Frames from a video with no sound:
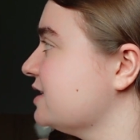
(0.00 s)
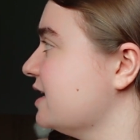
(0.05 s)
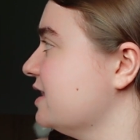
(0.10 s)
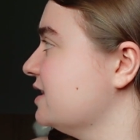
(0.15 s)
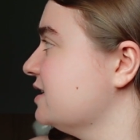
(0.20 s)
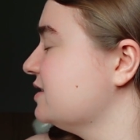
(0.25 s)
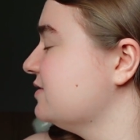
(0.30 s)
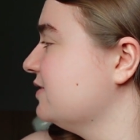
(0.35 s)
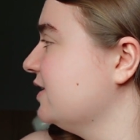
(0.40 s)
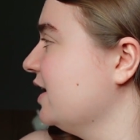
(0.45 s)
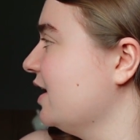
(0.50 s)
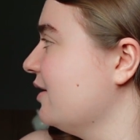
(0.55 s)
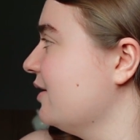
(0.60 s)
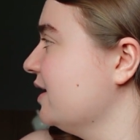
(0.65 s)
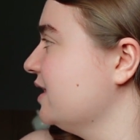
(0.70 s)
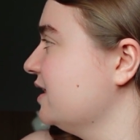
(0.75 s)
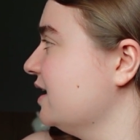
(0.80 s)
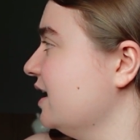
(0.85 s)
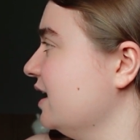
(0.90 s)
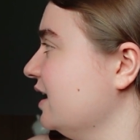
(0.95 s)
in this video, I
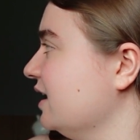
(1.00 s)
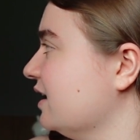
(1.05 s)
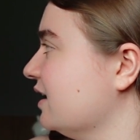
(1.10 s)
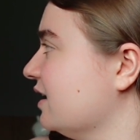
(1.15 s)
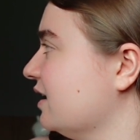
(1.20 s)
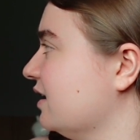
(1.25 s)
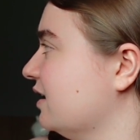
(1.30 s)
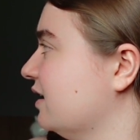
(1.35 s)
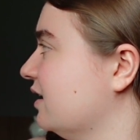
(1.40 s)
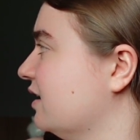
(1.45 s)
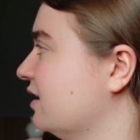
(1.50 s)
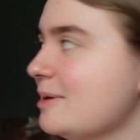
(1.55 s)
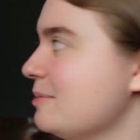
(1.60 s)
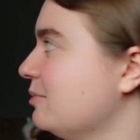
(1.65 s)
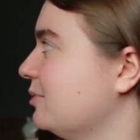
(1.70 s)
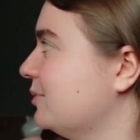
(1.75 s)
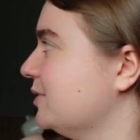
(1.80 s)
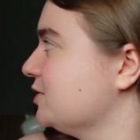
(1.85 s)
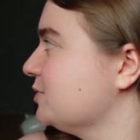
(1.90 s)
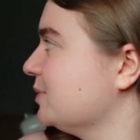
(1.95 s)
think. I don't
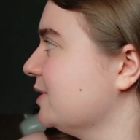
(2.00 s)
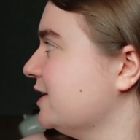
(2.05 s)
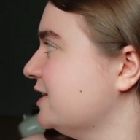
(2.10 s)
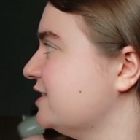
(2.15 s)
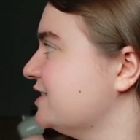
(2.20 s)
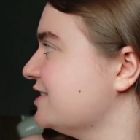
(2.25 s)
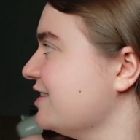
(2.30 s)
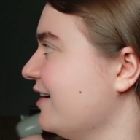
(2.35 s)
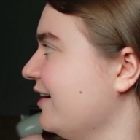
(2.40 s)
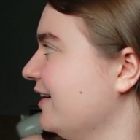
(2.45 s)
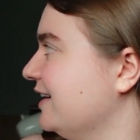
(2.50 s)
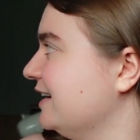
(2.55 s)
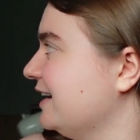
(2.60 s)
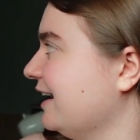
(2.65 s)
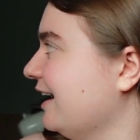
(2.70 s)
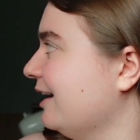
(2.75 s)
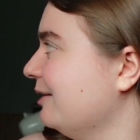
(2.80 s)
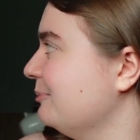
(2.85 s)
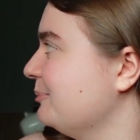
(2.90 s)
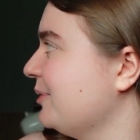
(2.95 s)
remember which one I started
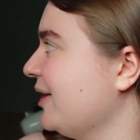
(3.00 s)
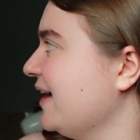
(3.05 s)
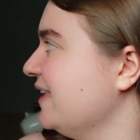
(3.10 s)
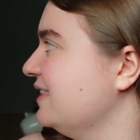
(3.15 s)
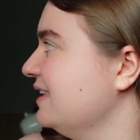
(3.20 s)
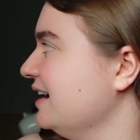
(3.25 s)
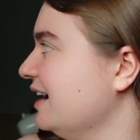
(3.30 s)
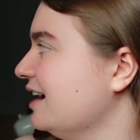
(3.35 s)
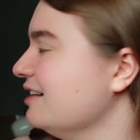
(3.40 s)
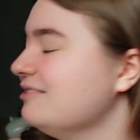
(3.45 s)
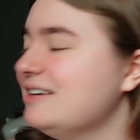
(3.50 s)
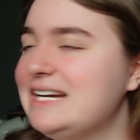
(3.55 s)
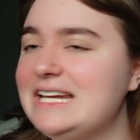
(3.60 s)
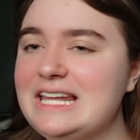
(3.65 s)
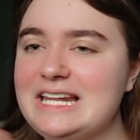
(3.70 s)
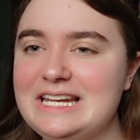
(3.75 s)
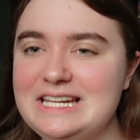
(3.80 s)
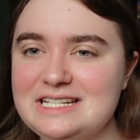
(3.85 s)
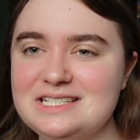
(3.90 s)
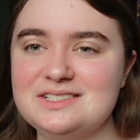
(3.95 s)
at, but I think I read
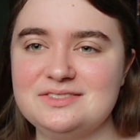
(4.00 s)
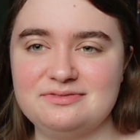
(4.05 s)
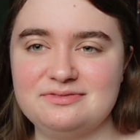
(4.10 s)
at least